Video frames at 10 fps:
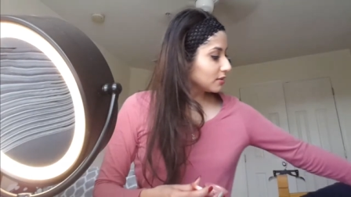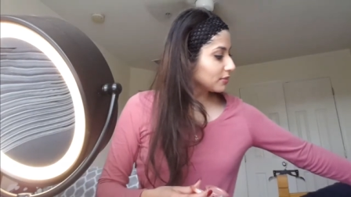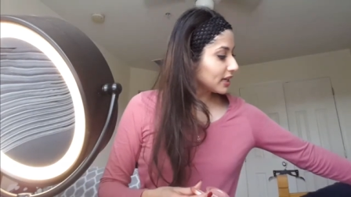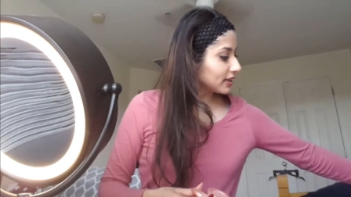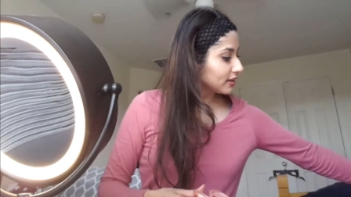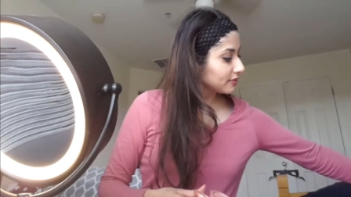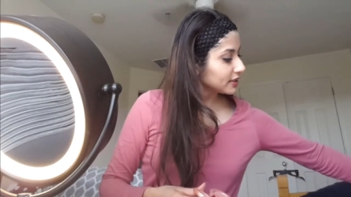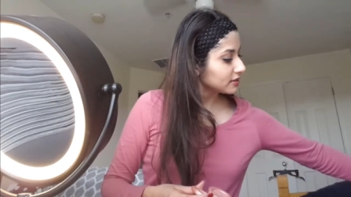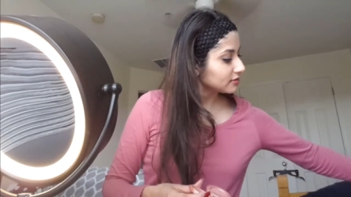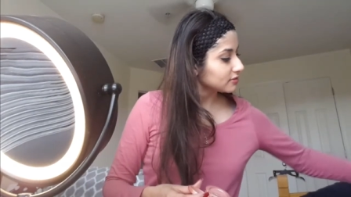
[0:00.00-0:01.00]
But I love
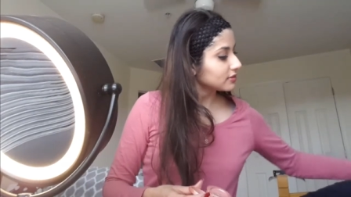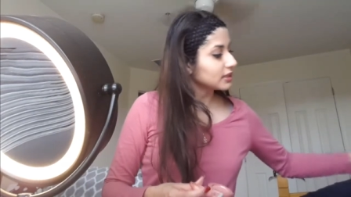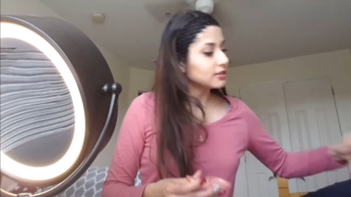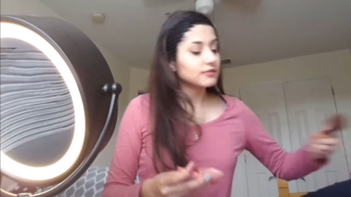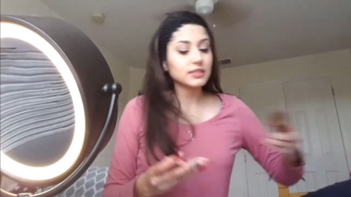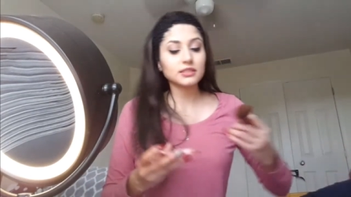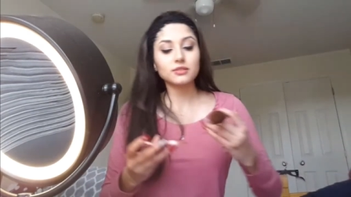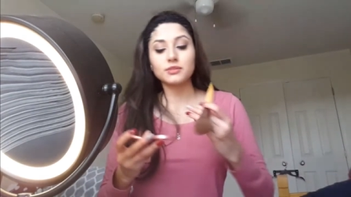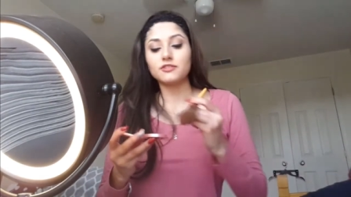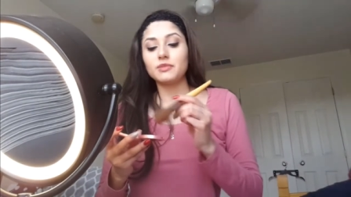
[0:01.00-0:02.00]
it. I love it.
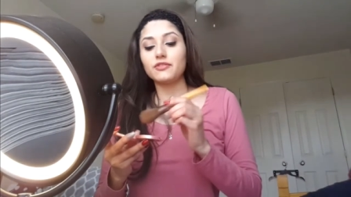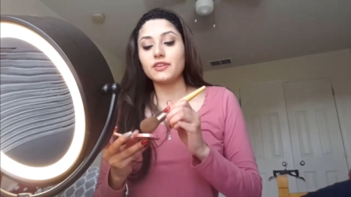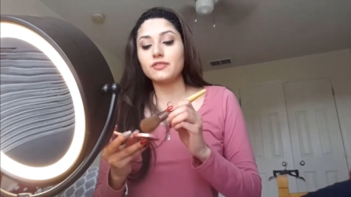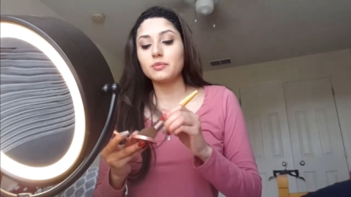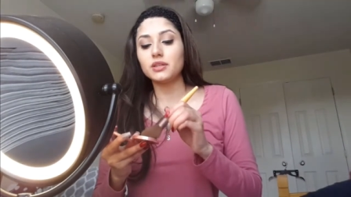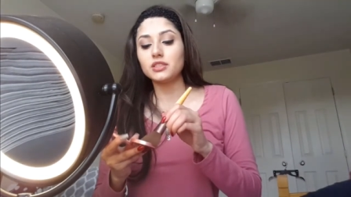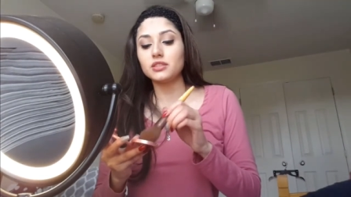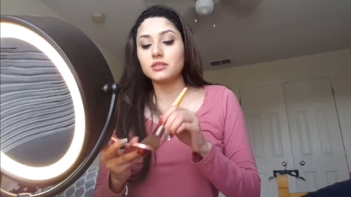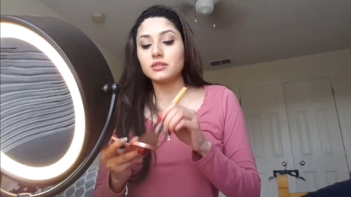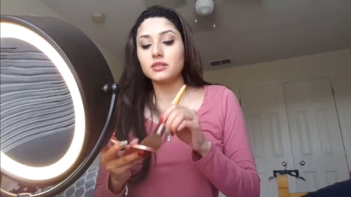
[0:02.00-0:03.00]
It's one of my favorite
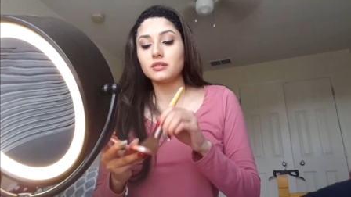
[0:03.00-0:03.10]
blushes.